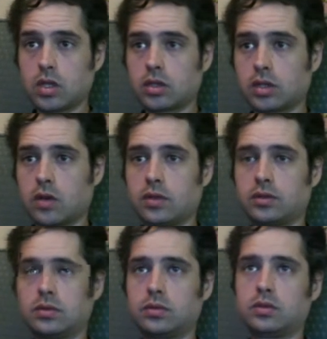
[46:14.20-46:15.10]
So it
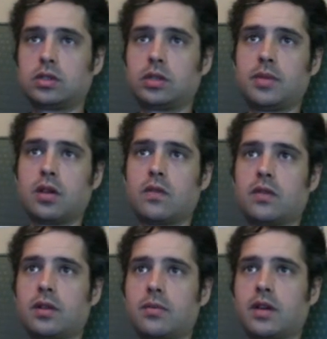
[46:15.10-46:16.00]
should be over
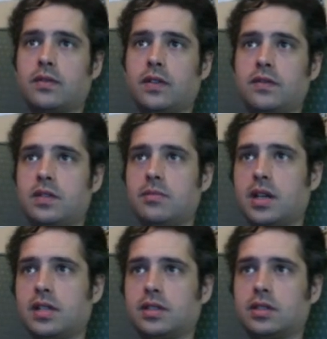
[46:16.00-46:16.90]
in about 15
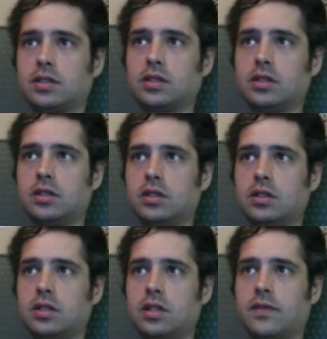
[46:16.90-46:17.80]
minutes.
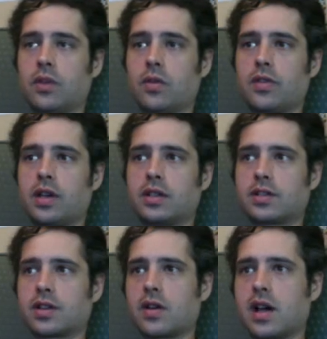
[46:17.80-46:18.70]
If the whole thing
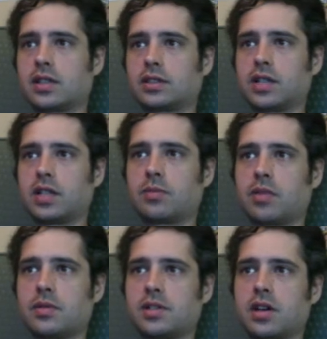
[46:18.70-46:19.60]
doesn't crash, I should
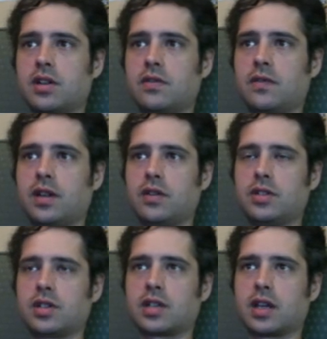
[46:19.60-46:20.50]
probably start a new video
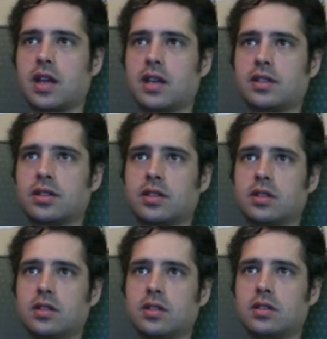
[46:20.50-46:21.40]
just in case,
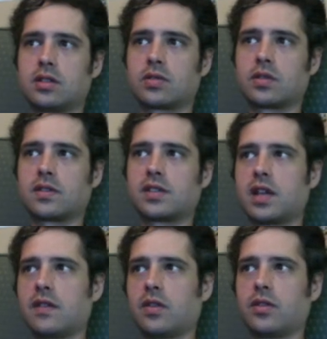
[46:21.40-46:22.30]
to sort of
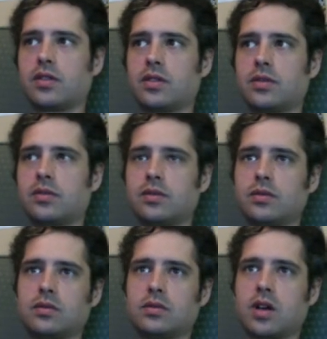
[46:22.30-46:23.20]
save all the
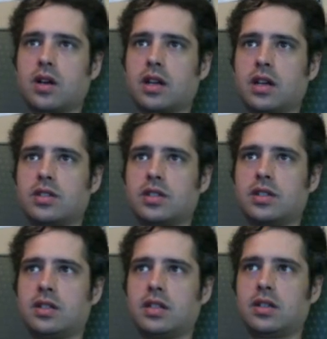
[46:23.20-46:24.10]
talking I just
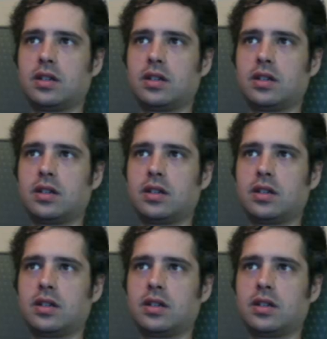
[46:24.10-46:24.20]
did.